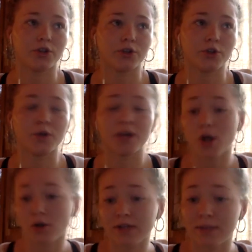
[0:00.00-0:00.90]
you can
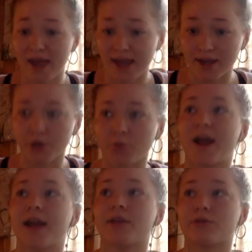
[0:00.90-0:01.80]
only pay your
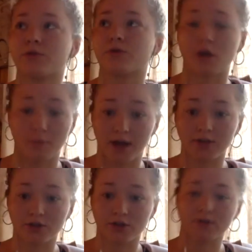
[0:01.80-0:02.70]
way through so
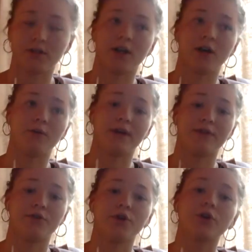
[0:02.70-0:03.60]
much. You know,
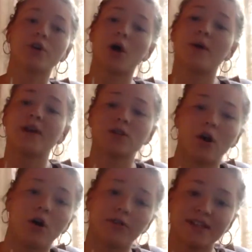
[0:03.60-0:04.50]
if you're going to
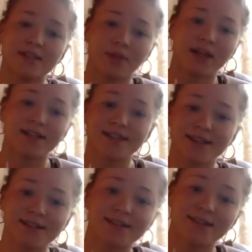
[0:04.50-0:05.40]
all these
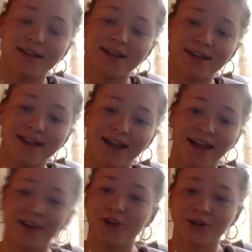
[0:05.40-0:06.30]
places and you're